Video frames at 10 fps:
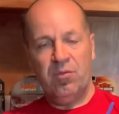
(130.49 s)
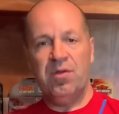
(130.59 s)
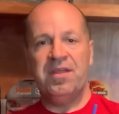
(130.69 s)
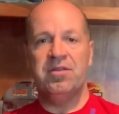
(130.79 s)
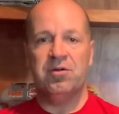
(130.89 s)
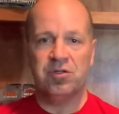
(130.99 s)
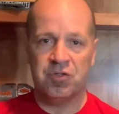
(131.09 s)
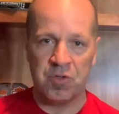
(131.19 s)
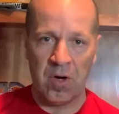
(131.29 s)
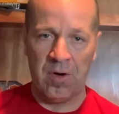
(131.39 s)
with either a
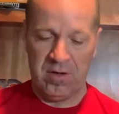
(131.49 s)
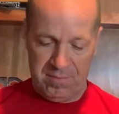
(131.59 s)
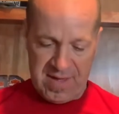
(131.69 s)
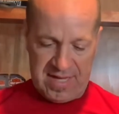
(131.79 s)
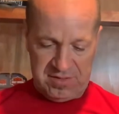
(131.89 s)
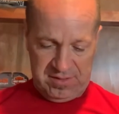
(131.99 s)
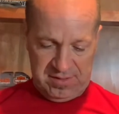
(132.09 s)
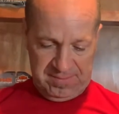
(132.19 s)
straw or matches.